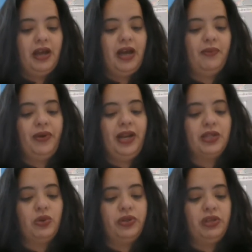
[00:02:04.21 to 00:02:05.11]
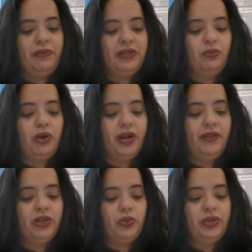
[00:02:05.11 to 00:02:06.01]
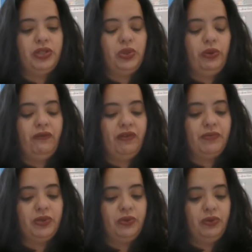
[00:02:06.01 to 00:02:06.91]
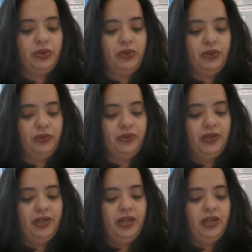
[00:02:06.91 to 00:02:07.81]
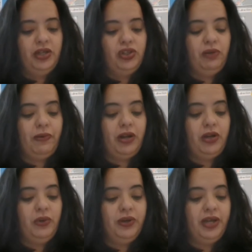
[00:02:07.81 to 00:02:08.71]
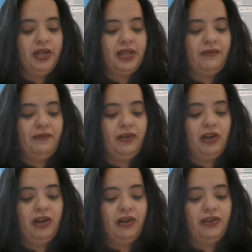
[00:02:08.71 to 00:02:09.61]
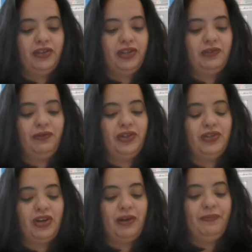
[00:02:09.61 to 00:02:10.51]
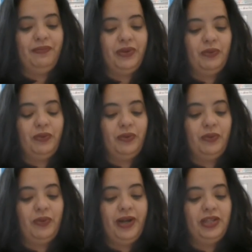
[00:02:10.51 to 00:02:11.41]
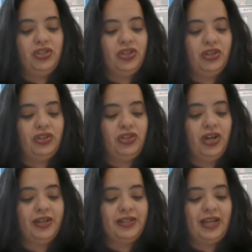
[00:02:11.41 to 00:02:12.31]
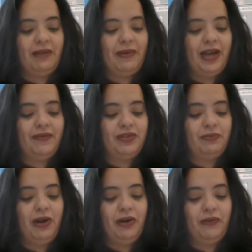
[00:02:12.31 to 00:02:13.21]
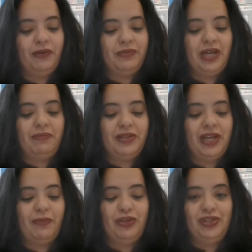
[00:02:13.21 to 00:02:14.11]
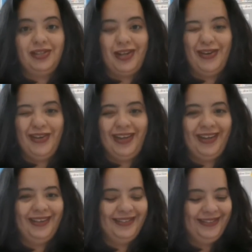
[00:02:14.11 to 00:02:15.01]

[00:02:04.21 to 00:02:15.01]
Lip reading: Abuela's going to be walking the twins to and from school, too. She bought new kicks at Foot Locker just for the job. White chucks that I might have to borrow from time to time when she's not looking.